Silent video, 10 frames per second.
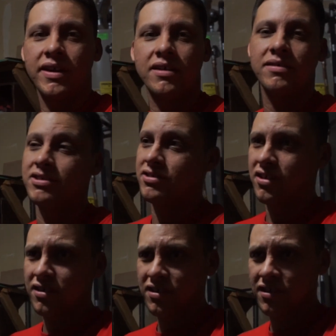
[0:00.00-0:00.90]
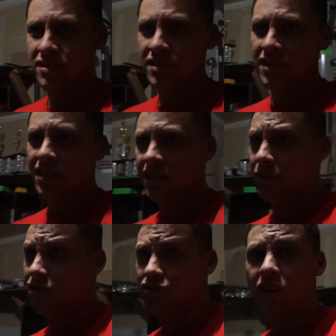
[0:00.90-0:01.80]
now. It's dark. I'm
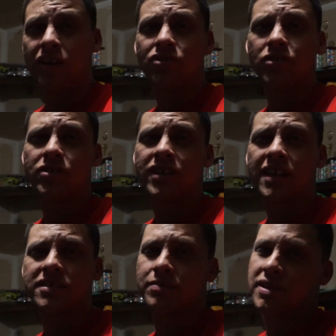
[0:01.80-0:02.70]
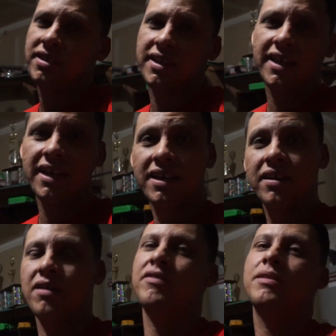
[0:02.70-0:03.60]
gonna try to show you guys the best I can
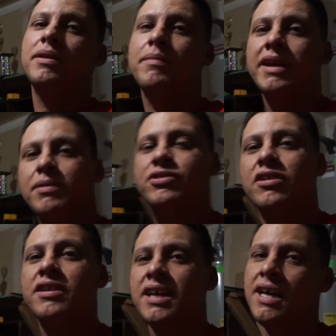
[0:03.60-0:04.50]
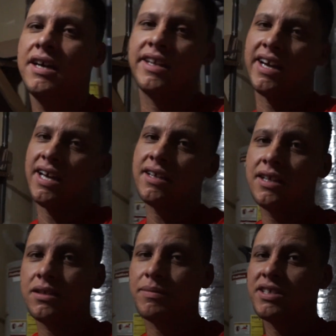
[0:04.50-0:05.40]
of it being in my neighbor's yard. They kind of
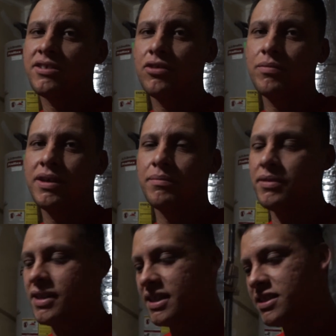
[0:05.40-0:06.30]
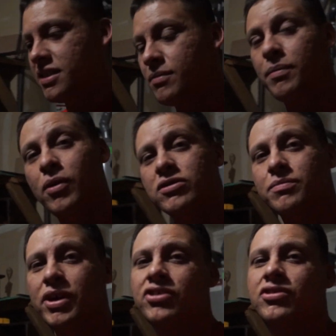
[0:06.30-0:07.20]
cleaned the mess a little bit, but like I said, I'm gonna post the
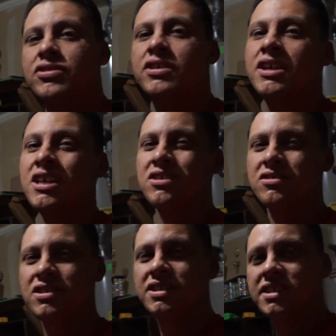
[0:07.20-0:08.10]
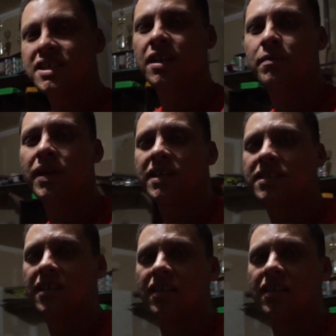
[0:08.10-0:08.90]
pictures so you can see the mess a